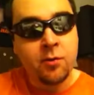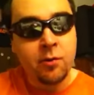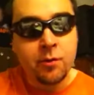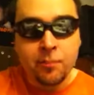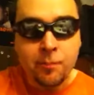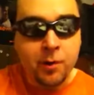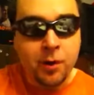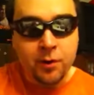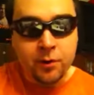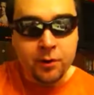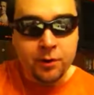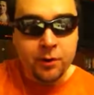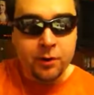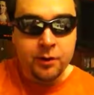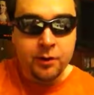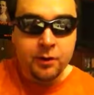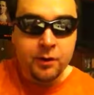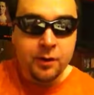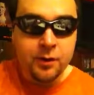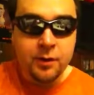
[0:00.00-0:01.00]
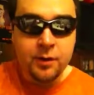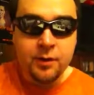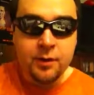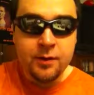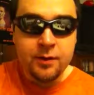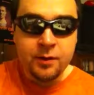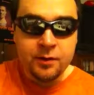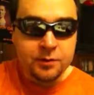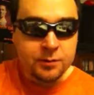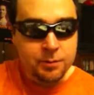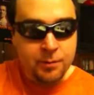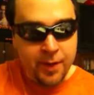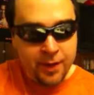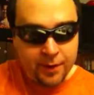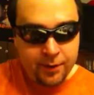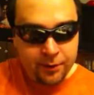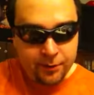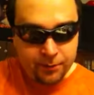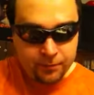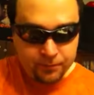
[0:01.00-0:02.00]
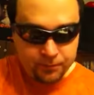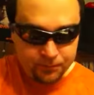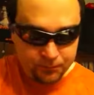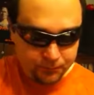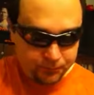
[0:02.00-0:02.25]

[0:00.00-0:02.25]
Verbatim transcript: or a marker, doesn't matter.